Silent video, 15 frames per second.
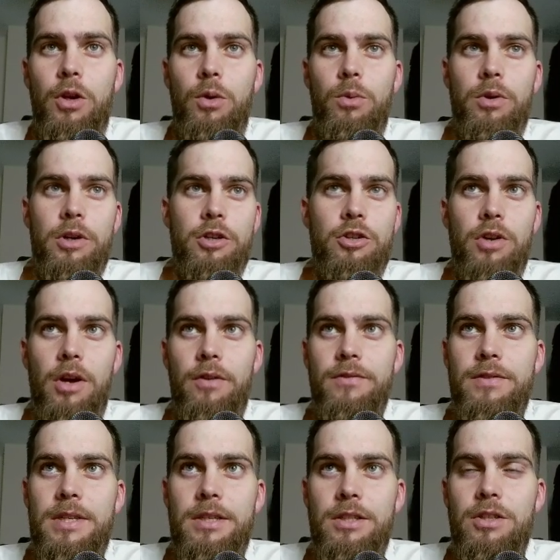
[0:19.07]
We're going to try
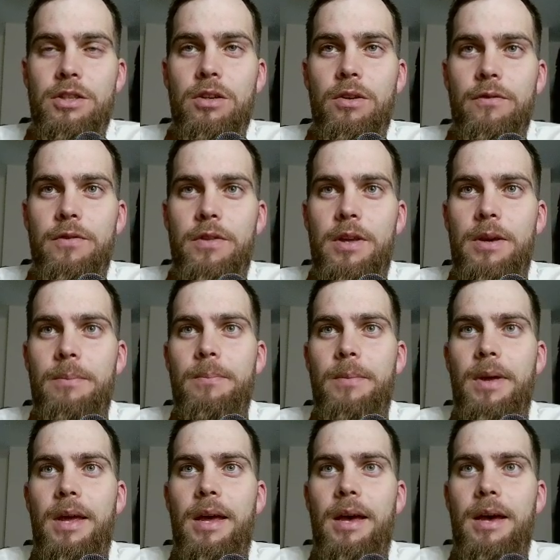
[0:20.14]
obviously and solve them
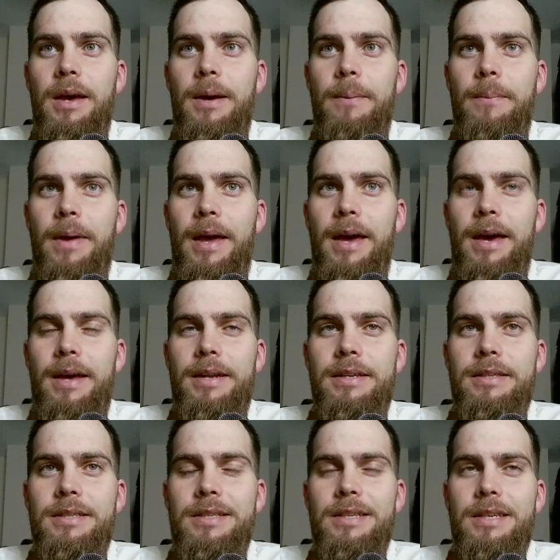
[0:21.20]

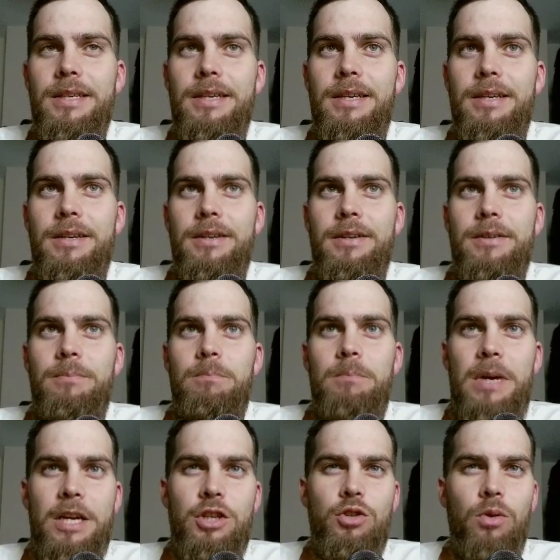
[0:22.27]
and
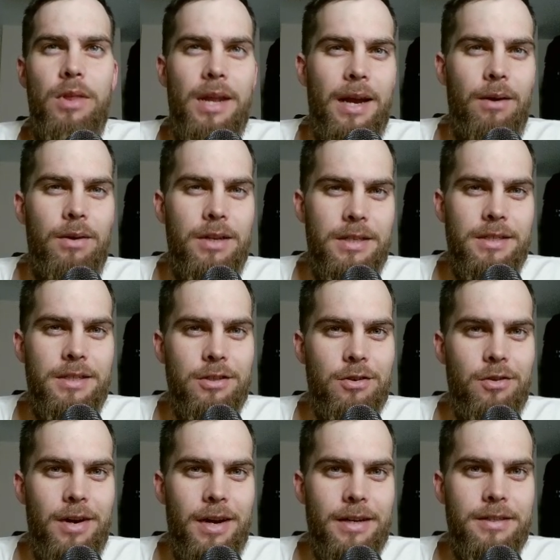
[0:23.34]
make sure that our list is
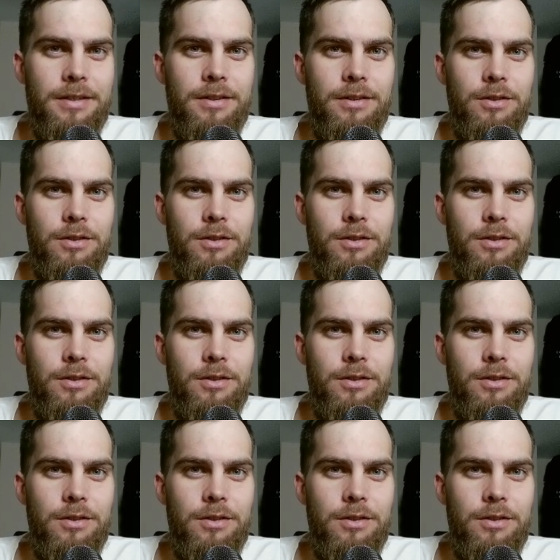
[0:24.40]
correct.